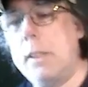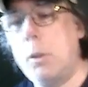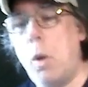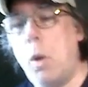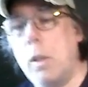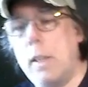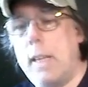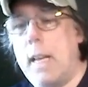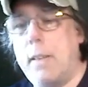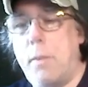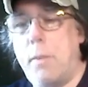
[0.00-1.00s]
quality
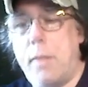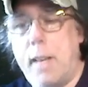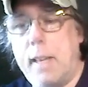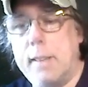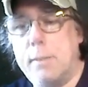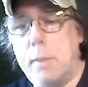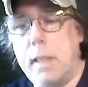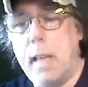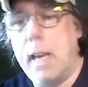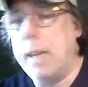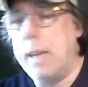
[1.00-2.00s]
out of things, but
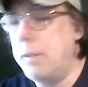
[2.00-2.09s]
I